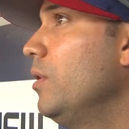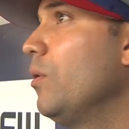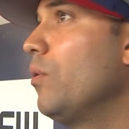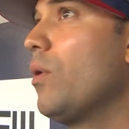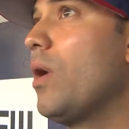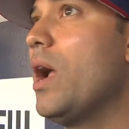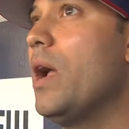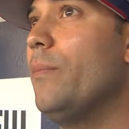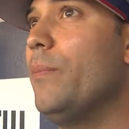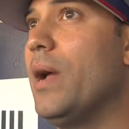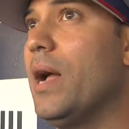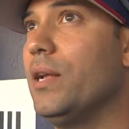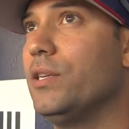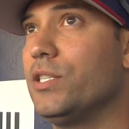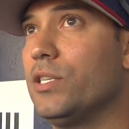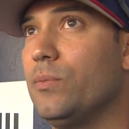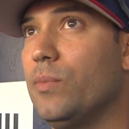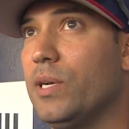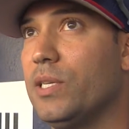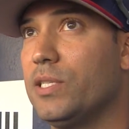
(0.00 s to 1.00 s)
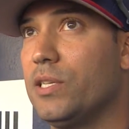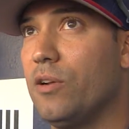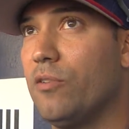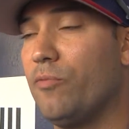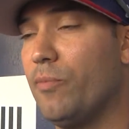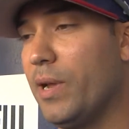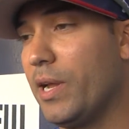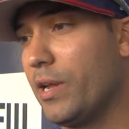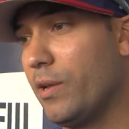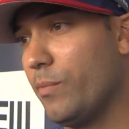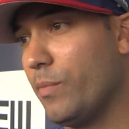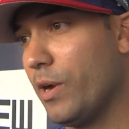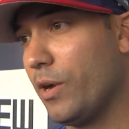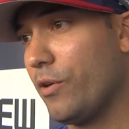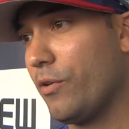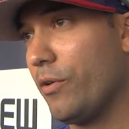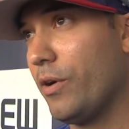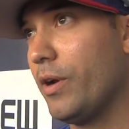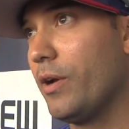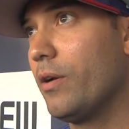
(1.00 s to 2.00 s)
where I imagined myself making my
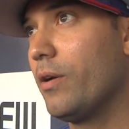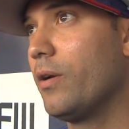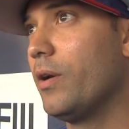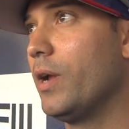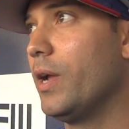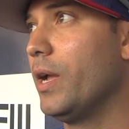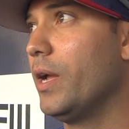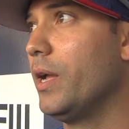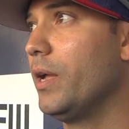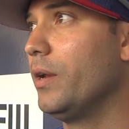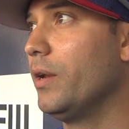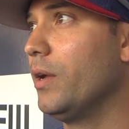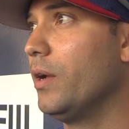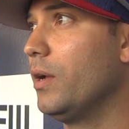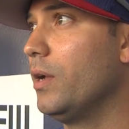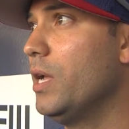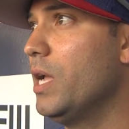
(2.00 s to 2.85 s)
career, and uh,